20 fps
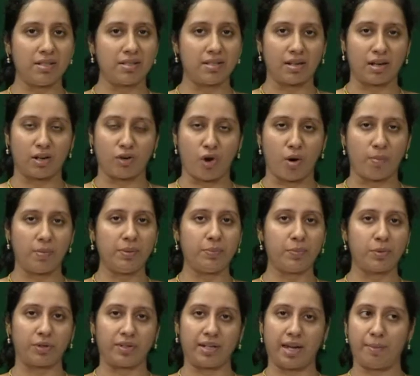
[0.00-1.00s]
in a normal
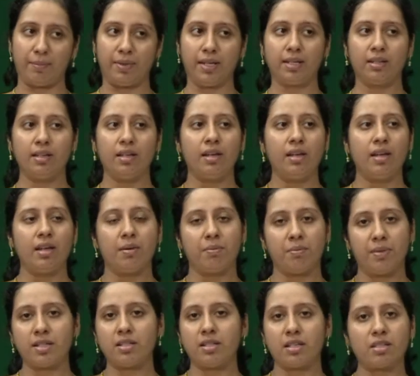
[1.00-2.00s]
programming,
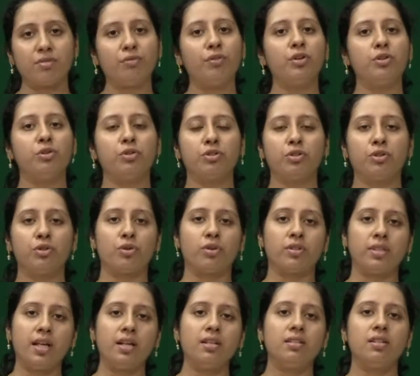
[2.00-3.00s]
but just for you to know
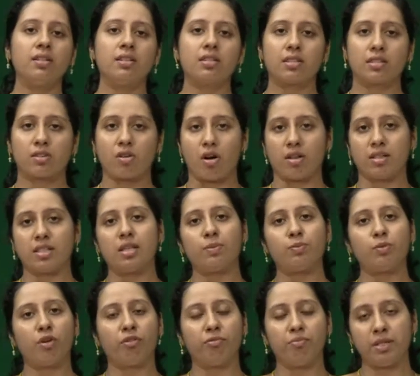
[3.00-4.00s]
that this
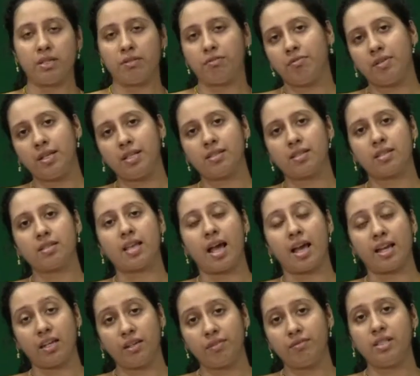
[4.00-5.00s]
concept of bit fields is
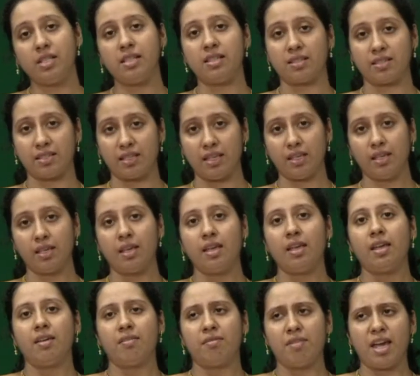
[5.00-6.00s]
allowed in C
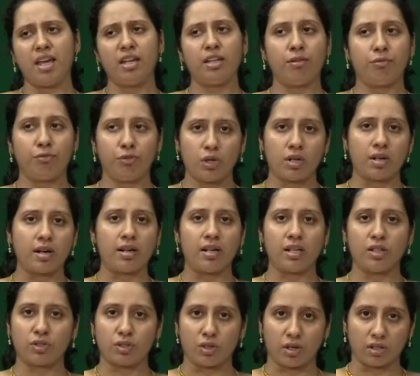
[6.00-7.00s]
where if you are
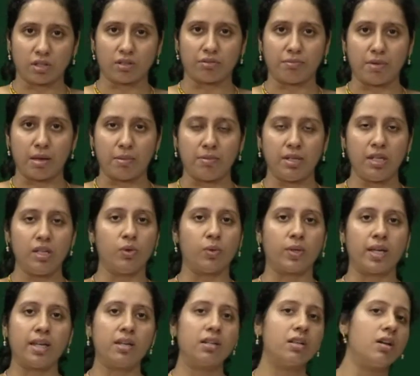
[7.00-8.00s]
running short of memory you
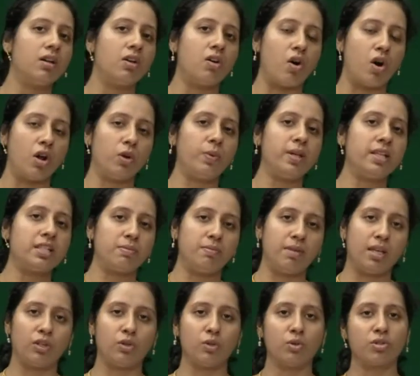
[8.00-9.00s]
can always
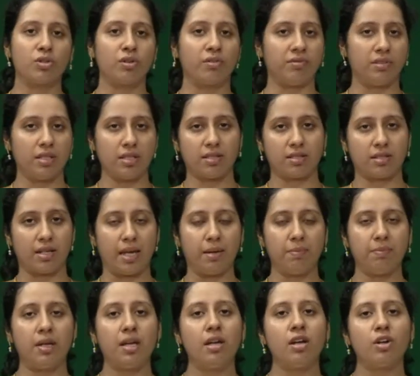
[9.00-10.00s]
make use of this
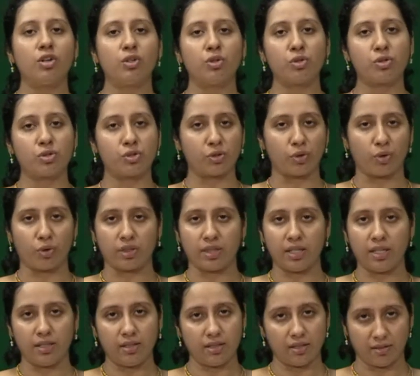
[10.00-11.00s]
type to store
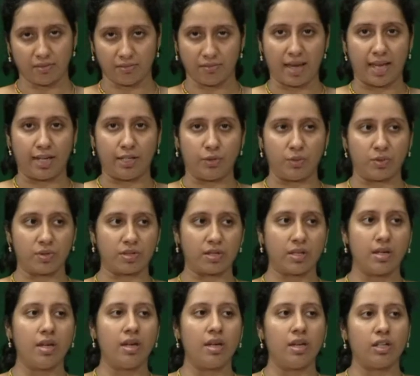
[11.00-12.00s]
the values.
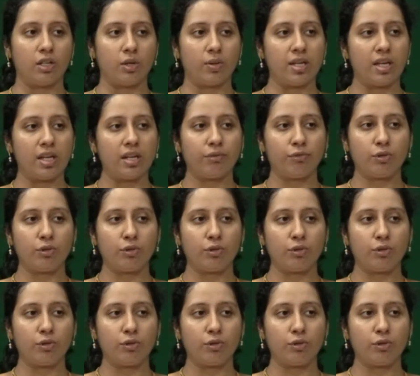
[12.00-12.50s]
Now here if you